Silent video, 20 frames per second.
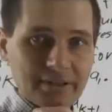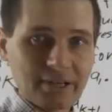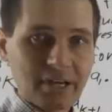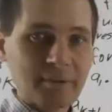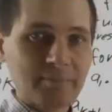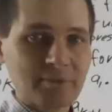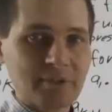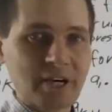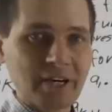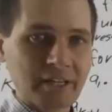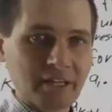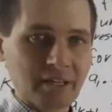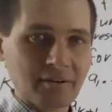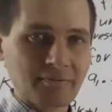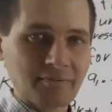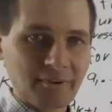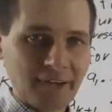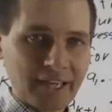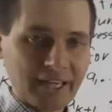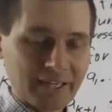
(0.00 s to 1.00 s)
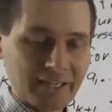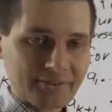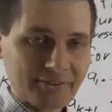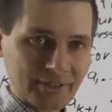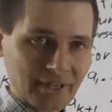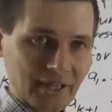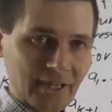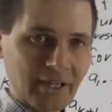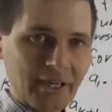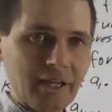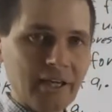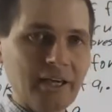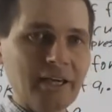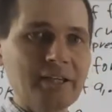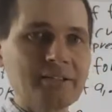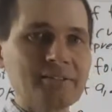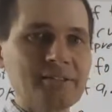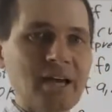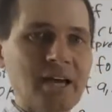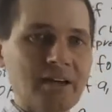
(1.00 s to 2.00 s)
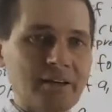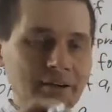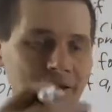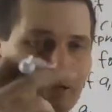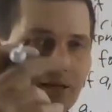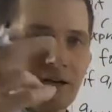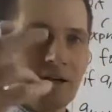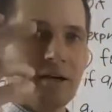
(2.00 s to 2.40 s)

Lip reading: type checking phase is that